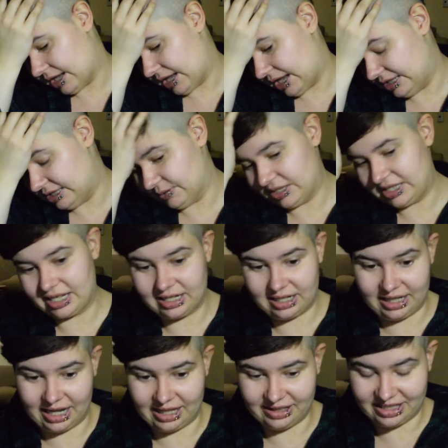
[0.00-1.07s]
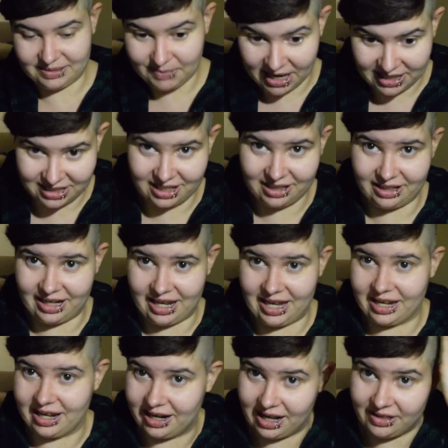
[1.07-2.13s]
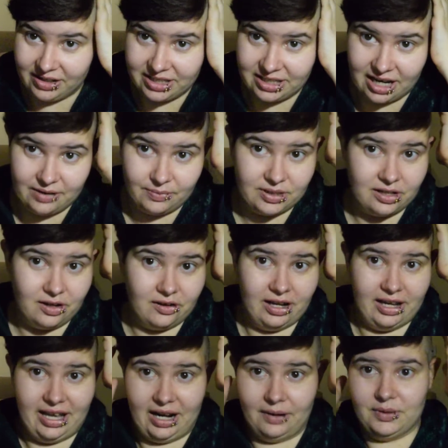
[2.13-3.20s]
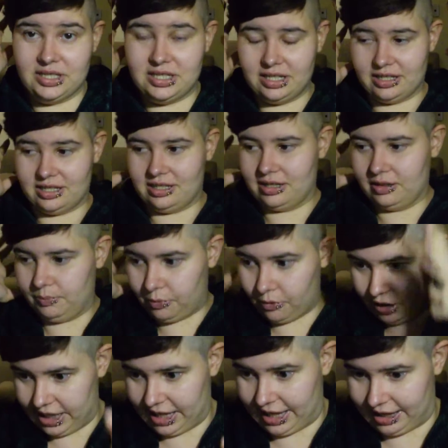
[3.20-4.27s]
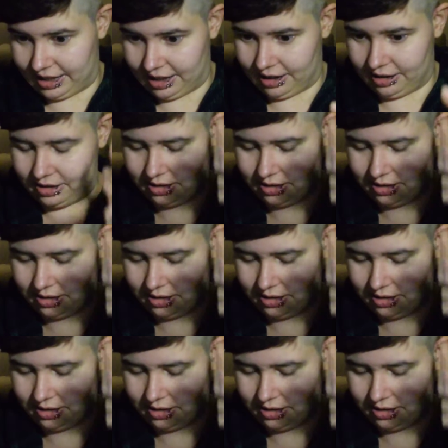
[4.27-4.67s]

And so I suddenly had this masculine haircut and this side was longer, and it was just boy haircut,